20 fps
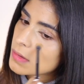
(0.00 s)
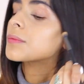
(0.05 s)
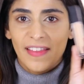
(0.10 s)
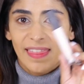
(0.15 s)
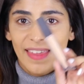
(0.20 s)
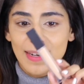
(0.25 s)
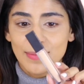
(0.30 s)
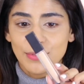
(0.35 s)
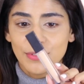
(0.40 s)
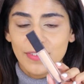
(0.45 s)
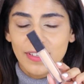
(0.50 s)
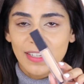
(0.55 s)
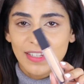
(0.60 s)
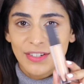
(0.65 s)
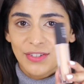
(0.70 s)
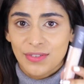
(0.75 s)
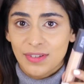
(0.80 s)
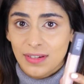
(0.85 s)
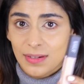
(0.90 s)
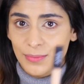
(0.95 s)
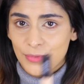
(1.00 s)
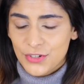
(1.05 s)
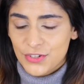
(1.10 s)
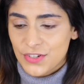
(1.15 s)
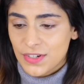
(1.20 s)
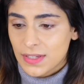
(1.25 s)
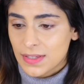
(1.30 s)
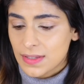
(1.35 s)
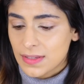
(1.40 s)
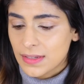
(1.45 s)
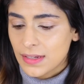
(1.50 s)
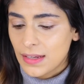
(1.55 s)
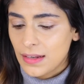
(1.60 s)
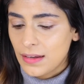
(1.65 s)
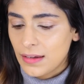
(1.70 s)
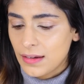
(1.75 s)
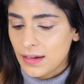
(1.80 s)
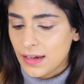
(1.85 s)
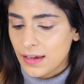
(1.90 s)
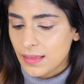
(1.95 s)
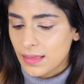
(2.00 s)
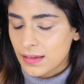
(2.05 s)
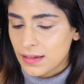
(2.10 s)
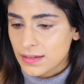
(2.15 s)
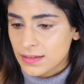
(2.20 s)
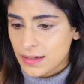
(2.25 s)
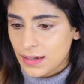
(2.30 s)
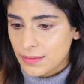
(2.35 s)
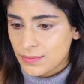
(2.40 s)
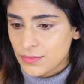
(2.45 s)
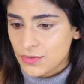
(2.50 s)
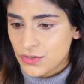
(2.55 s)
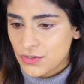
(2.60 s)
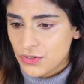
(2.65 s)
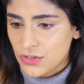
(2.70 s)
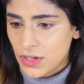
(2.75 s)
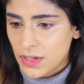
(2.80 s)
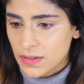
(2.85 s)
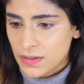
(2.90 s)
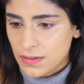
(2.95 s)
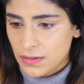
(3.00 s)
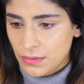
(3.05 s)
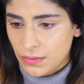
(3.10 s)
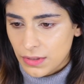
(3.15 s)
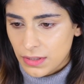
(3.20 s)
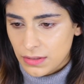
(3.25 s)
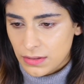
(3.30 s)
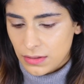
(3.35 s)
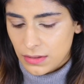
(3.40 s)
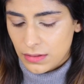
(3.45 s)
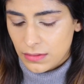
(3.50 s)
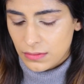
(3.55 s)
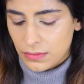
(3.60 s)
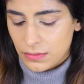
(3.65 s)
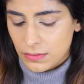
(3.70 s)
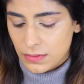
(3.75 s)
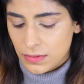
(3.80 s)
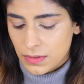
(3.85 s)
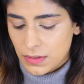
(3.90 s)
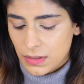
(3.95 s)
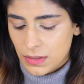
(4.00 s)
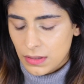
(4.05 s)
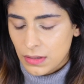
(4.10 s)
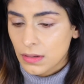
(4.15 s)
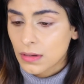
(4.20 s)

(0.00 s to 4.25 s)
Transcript: And then moving into the Reach concealer, in this I'm just going to use